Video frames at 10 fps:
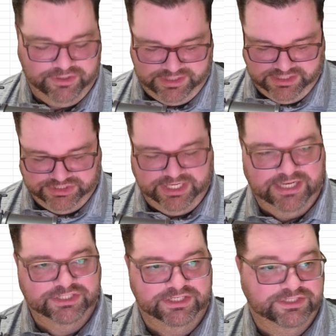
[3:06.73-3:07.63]
You can
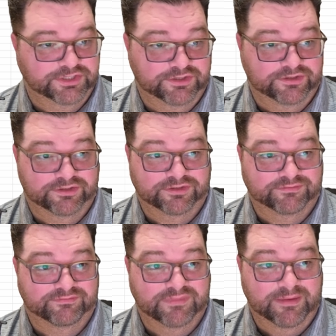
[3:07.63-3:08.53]
change it
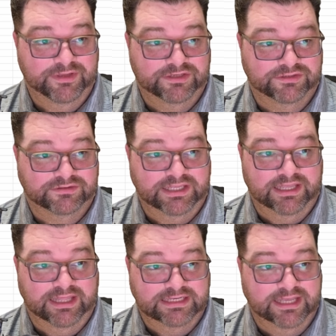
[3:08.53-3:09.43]
to maybe just
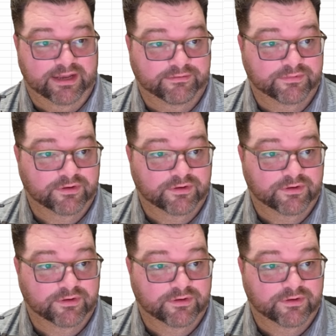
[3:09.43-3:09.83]
ELA 10